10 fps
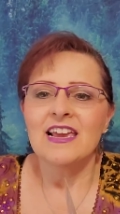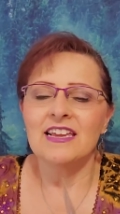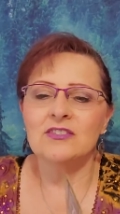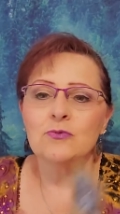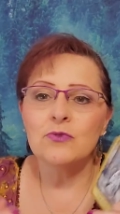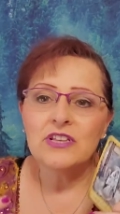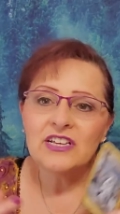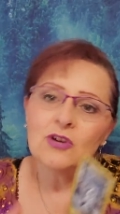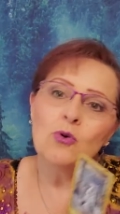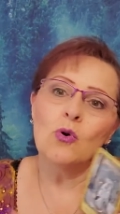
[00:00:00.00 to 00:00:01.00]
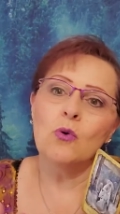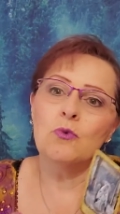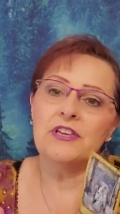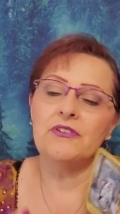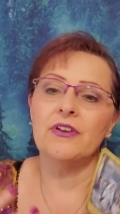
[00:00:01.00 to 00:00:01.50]
It's really cool
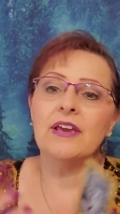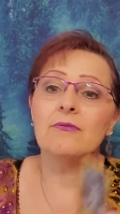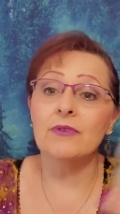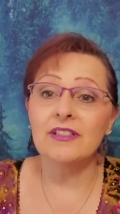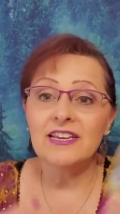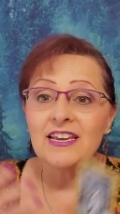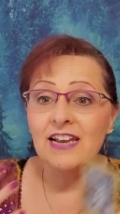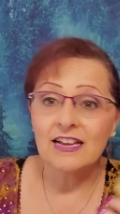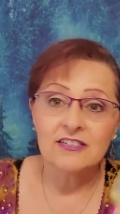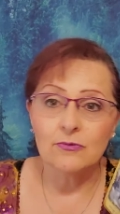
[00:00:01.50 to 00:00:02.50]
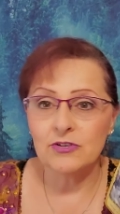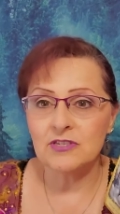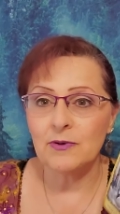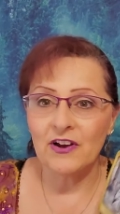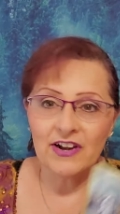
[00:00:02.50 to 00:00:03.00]
when you get really connected with
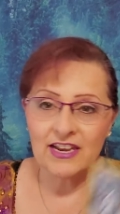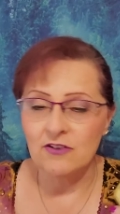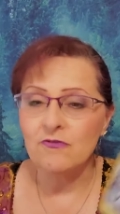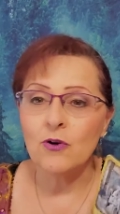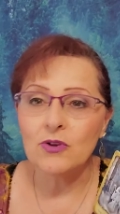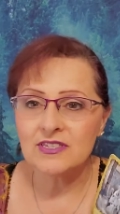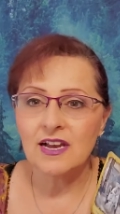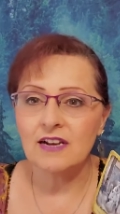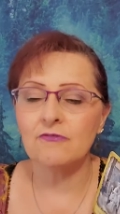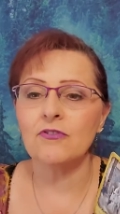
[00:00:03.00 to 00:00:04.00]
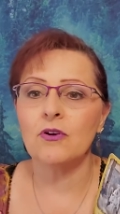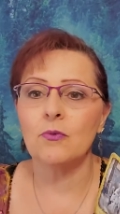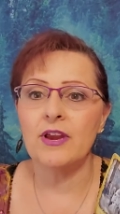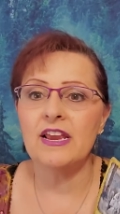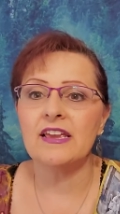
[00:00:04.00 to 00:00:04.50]
spirit and you focus on it for a
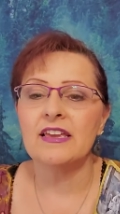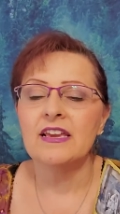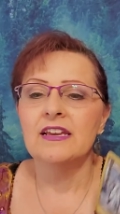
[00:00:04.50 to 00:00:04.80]
week.